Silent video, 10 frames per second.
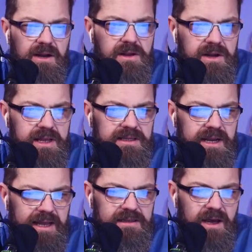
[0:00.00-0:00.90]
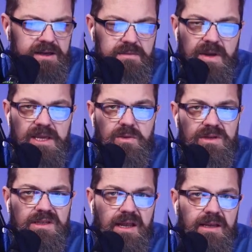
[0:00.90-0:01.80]
get on your knees and ask God to make
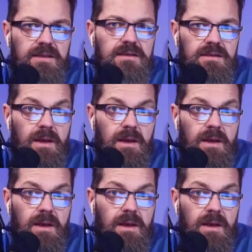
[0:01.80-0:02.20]
you a saint.